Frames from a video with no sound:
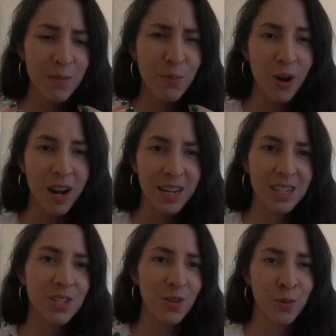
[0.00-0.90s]

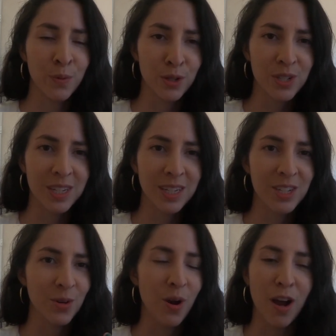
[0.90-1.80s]
products to the person,
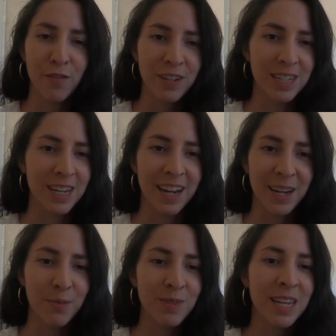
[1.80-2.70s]
so
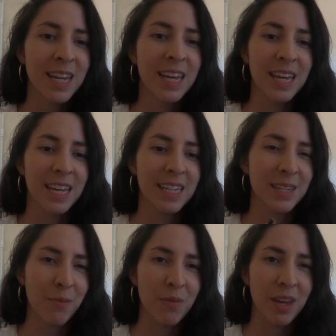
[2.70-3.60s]
oftentimes it's
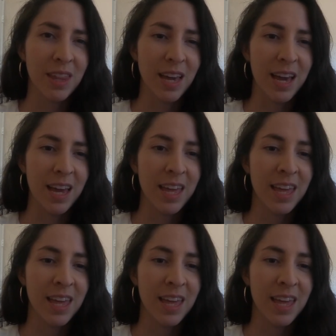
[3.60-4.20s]
something that